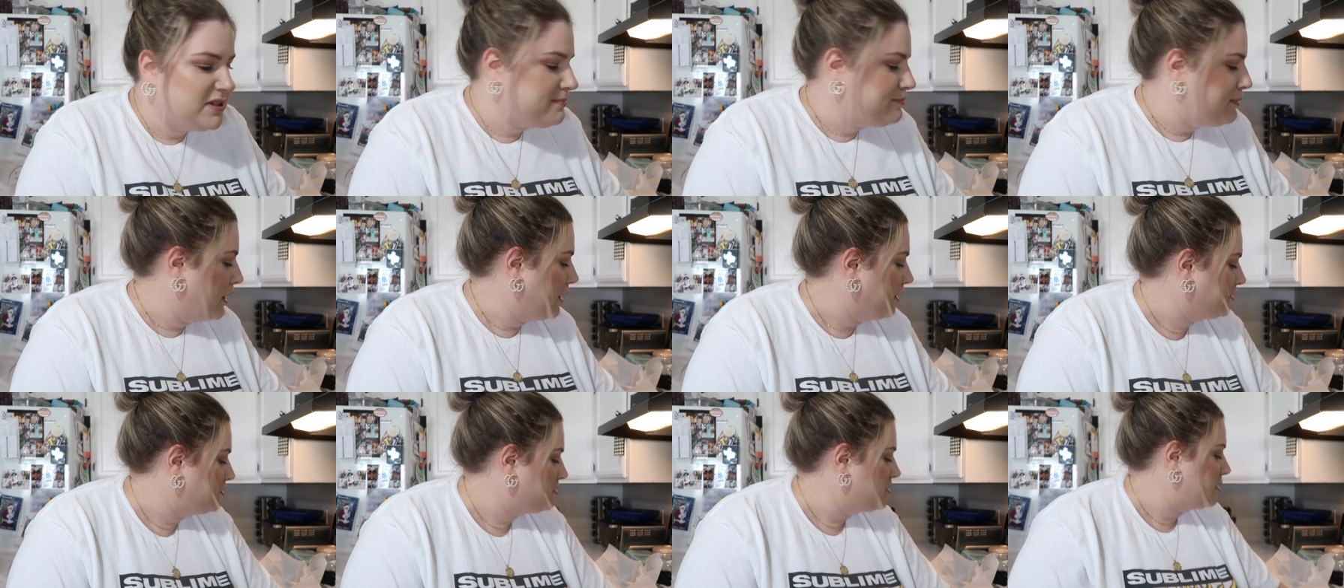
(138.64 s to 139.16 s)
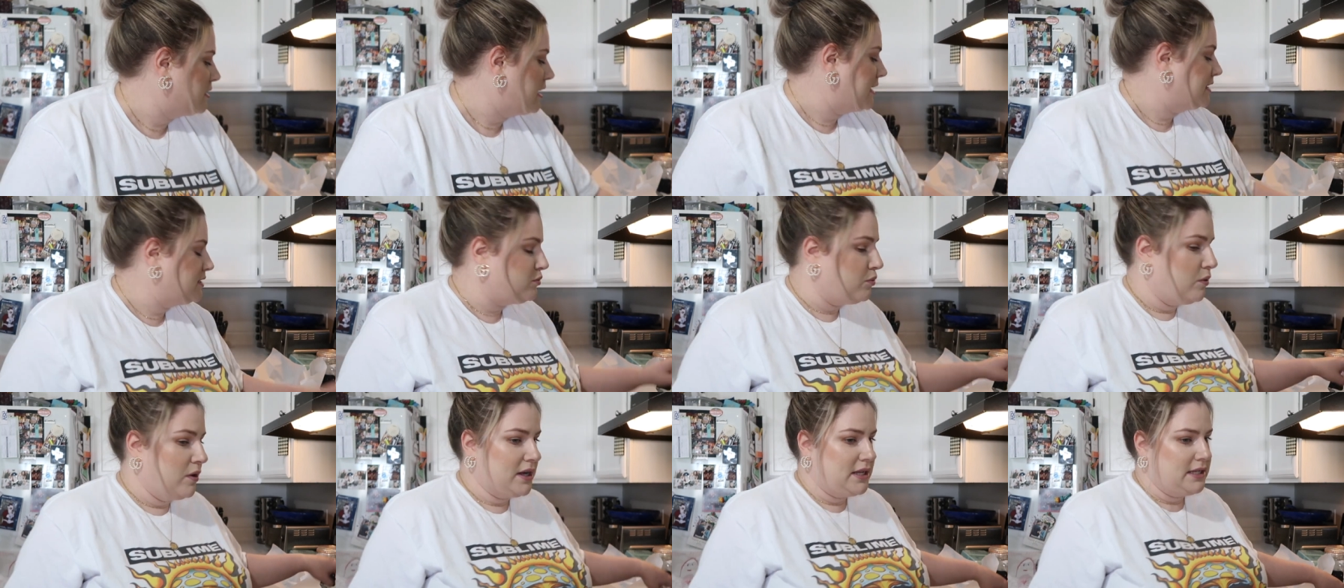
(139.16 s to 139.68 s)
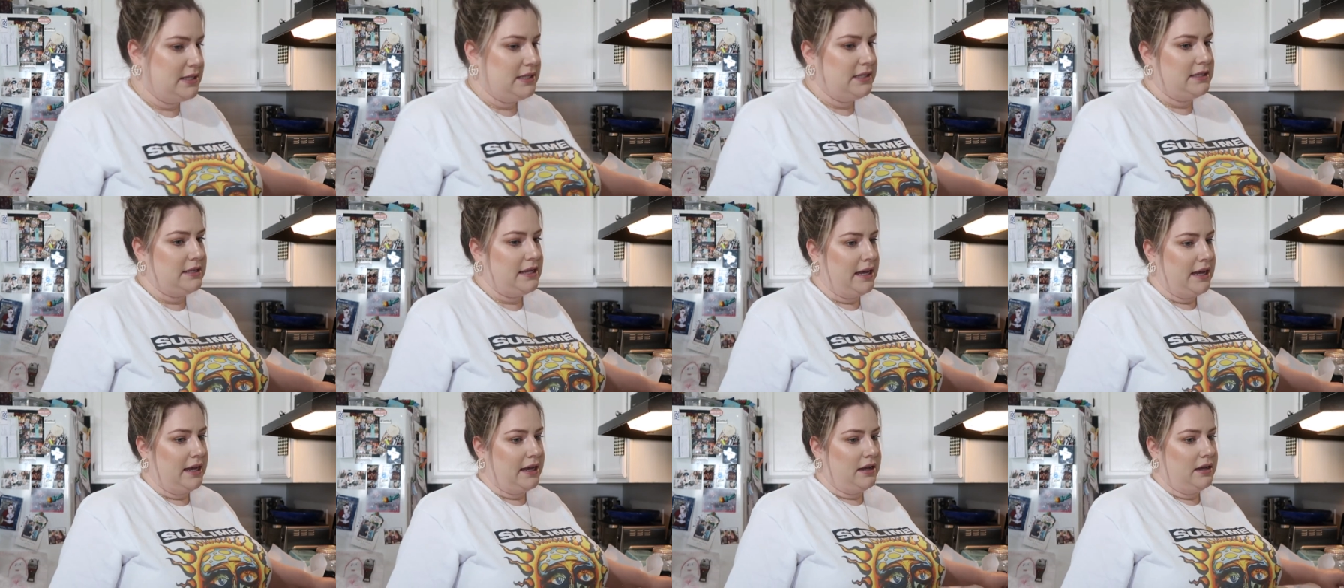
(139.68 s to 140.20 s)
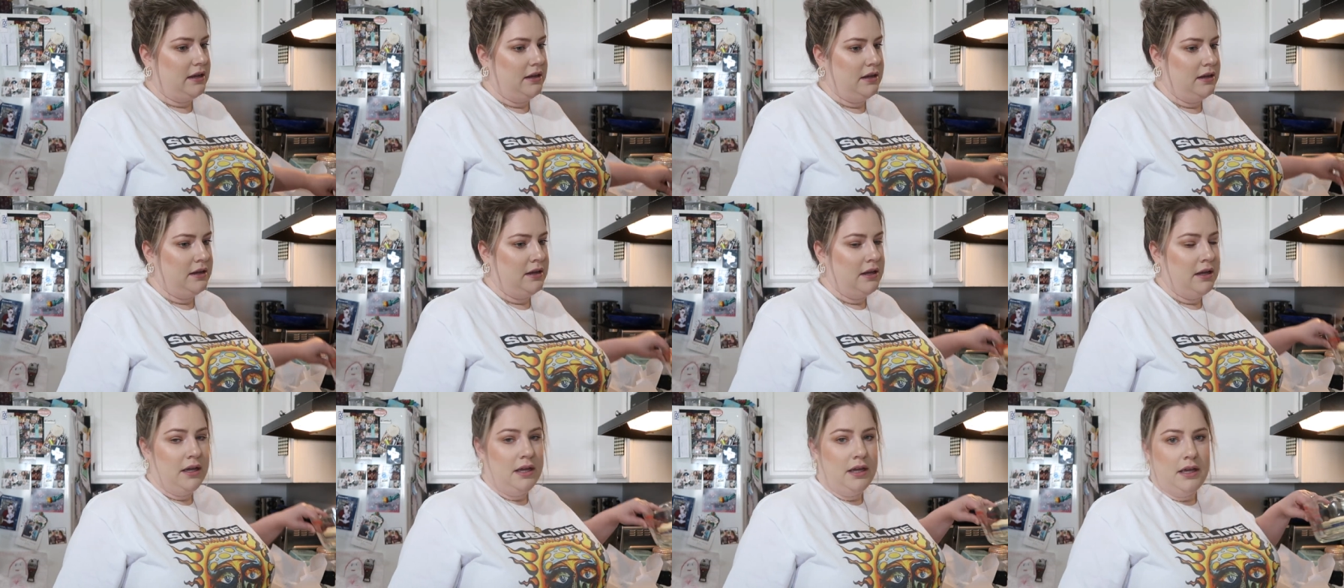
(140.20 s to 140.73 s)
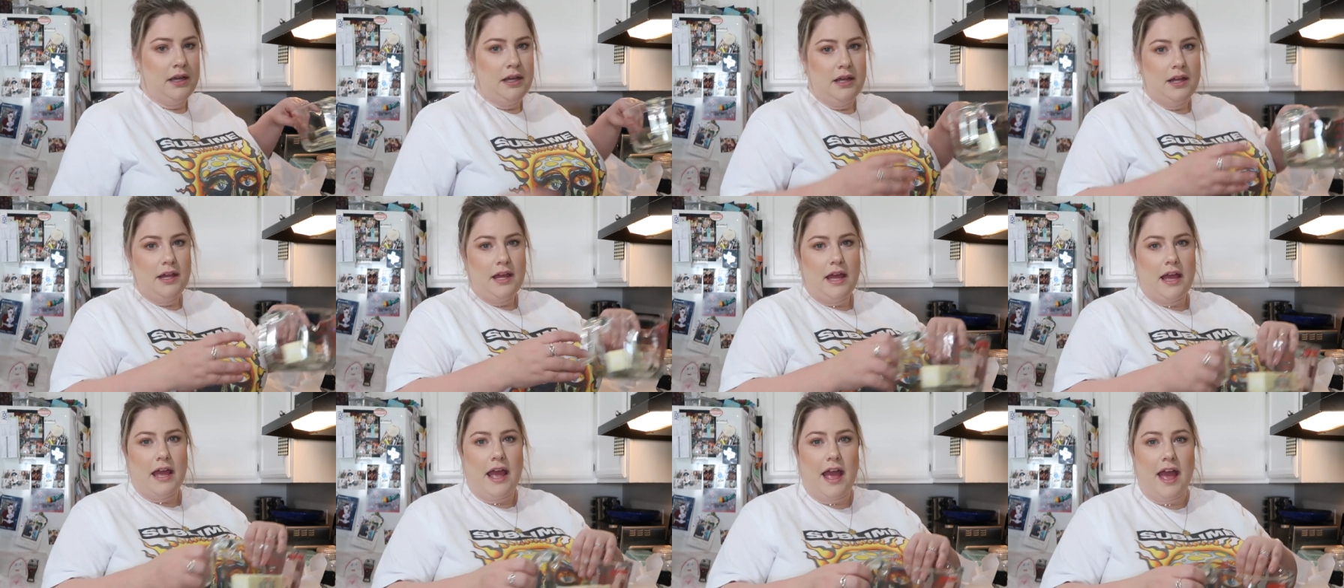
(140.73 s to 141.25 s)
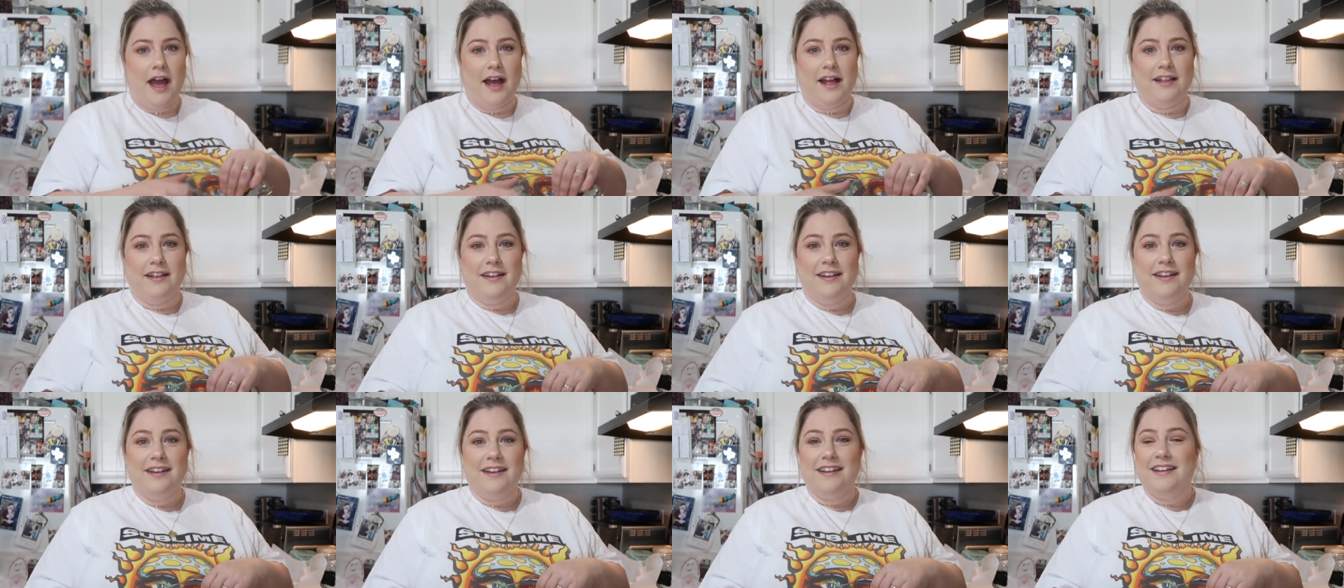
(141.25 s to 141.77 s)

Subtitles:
of butter. So that's 1 stick. And